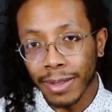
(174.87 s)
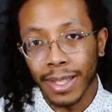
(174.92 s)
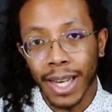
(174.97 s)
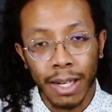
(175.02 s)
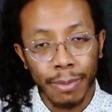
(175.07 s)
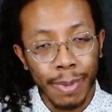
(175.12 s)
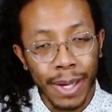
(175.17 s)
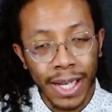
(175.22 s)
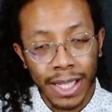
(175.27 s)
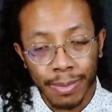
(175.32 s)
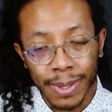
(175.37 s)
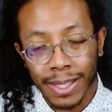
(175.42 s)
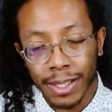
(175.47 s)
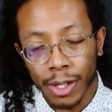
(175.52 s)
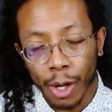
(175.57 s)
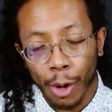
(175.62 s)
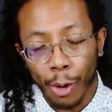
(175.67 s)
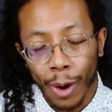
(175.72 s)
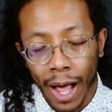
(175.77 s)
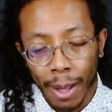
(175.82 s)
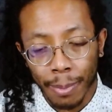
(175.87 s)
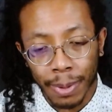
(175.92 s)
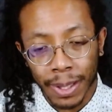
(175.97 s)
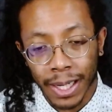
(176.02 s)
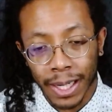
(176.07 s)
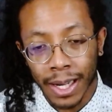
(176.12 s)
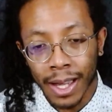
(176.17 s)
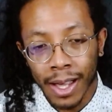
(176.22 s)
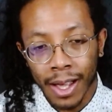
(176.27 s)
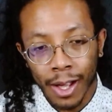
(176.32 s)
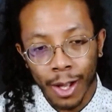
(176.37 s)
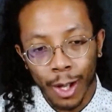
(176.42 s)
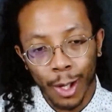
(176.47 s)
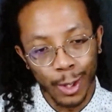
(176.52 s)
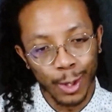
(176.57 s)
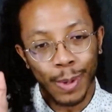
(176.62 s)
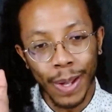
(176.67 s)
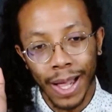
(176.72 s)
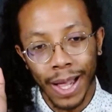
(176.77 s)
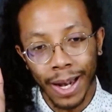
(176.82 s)
That makes me so happy
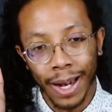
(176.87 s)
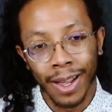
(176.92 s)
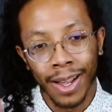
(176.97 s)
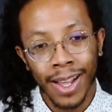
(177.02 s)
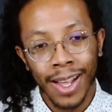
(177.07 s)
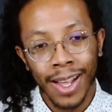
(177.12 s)
as well.